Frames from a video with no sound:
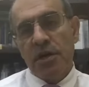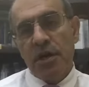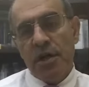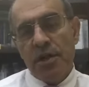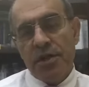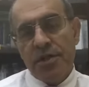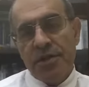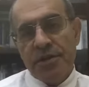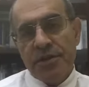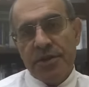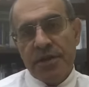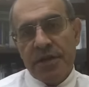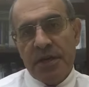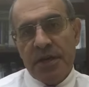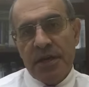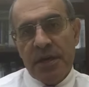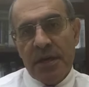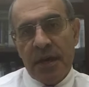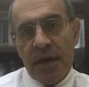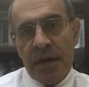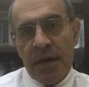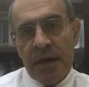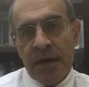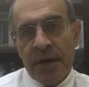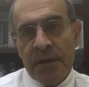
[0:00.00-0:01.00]

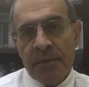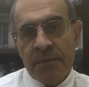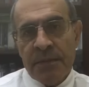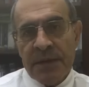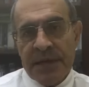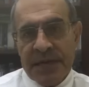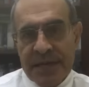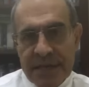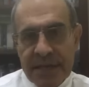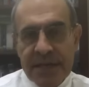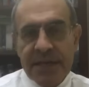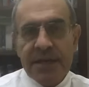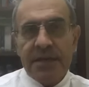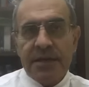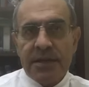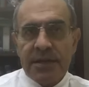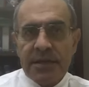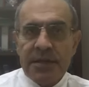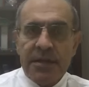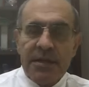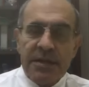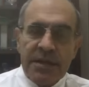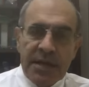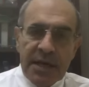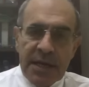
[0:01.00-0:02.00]
the
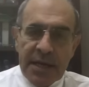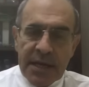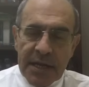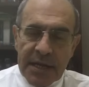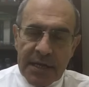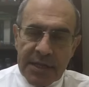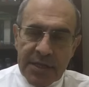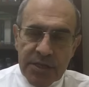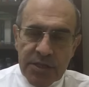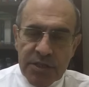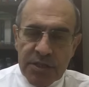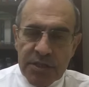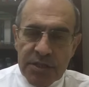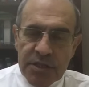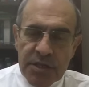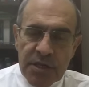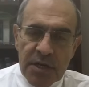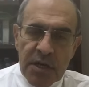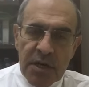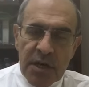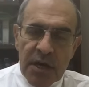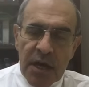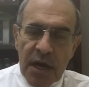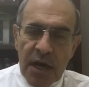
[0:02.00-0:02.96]
legal English,